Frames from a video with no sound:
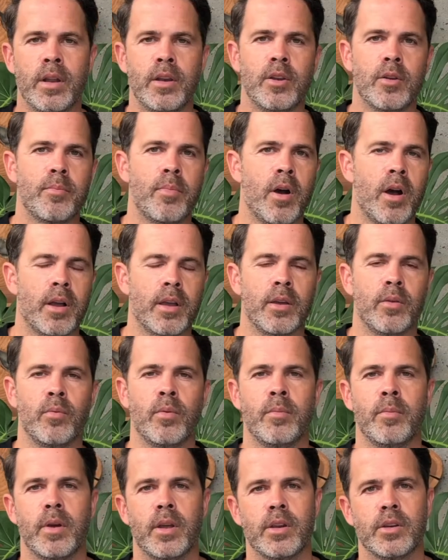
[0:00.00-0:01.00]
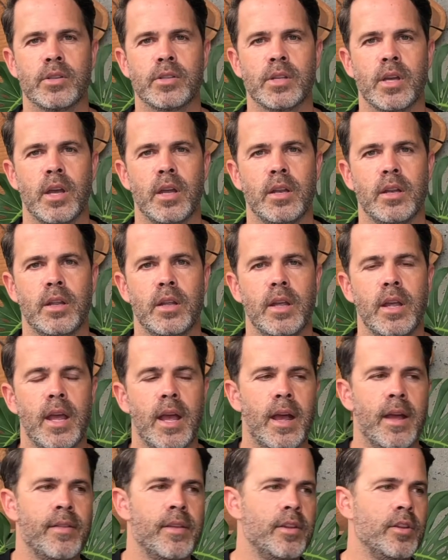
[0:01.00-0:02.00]
pocket, one by your side.
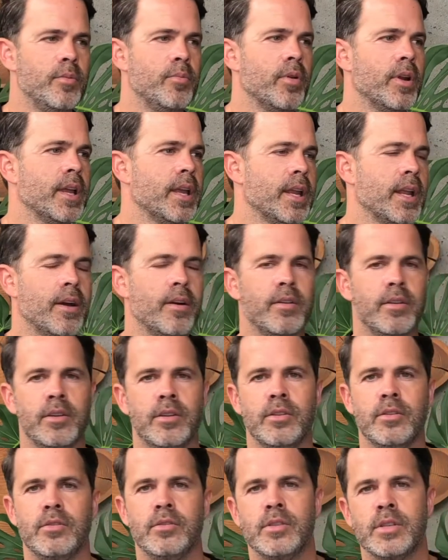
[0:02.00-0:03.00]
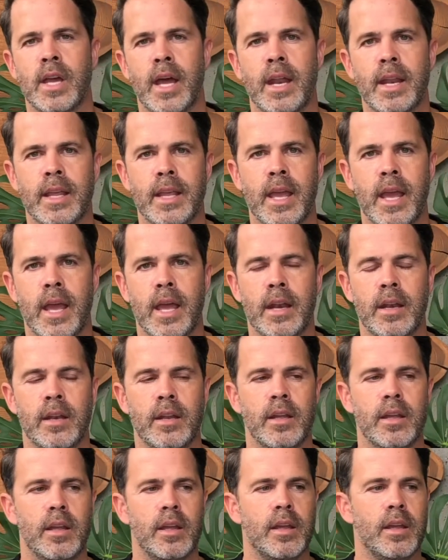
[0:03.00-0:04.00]
And then you bring it out and you chat again
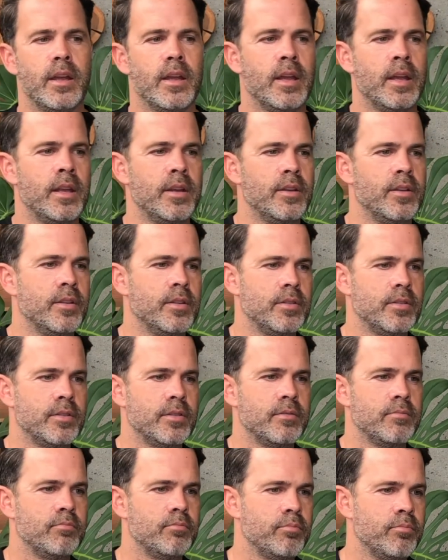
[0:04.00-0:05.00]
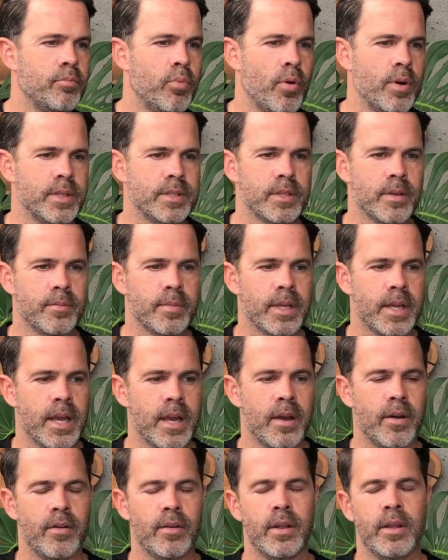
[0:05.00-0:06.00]
and you point something
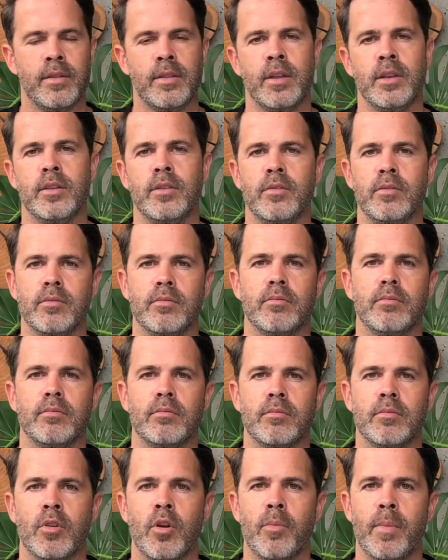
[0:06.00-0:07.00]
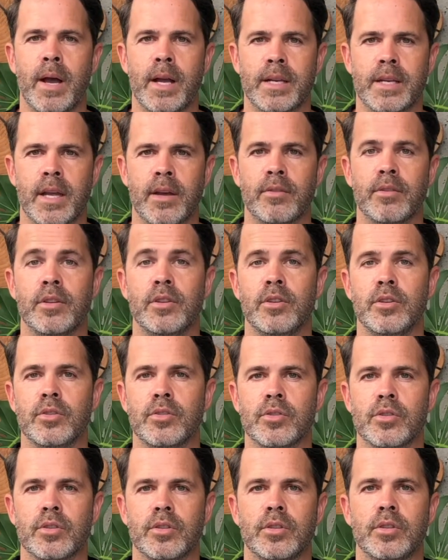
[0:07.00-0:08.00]
out and then you go back down to
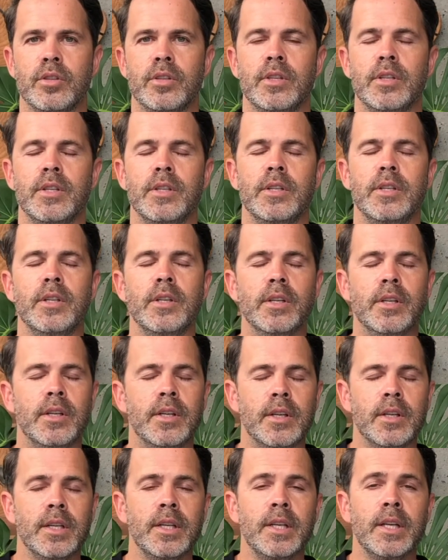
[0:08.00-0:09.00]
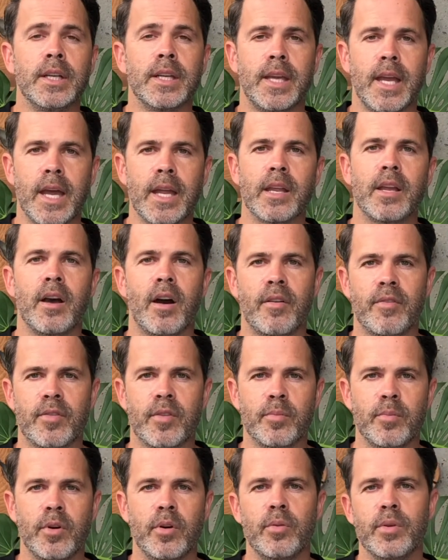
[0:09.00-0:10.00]
neutral. Get
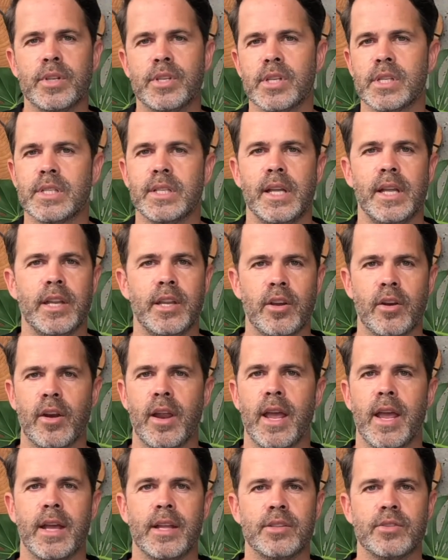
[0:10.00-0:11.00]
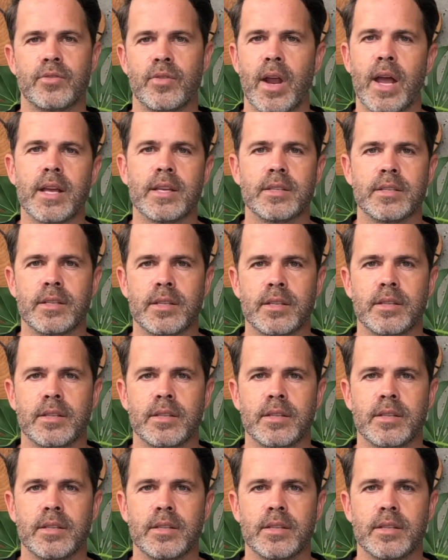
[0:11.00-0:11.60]
comfortable with just letting your hands rest.